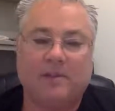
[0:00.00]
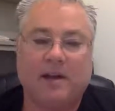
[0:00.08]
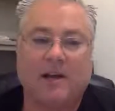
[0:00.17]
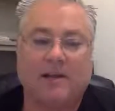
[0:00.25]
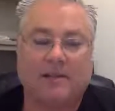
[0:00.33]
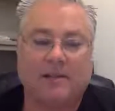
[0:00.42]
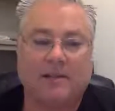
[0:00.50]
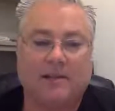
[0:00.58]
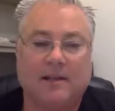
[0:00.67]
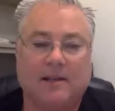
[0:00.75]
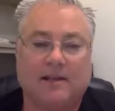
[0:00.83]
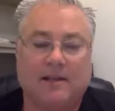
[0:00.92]
content
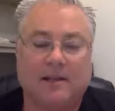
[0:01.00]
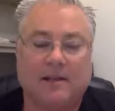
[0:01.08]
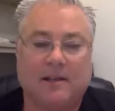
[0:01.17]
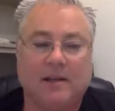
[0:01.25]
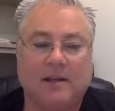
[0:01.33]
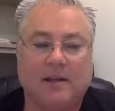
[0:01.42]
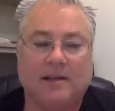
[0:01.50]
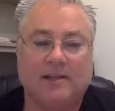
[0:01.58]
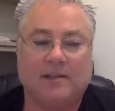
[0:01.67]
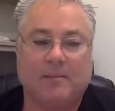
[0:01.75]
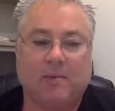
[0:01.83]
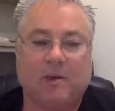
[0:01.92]
that the
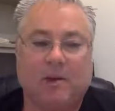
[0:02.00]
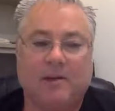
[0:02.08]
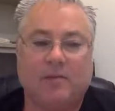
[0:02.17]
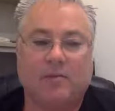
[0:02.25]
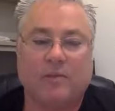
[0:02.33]
Ixia products,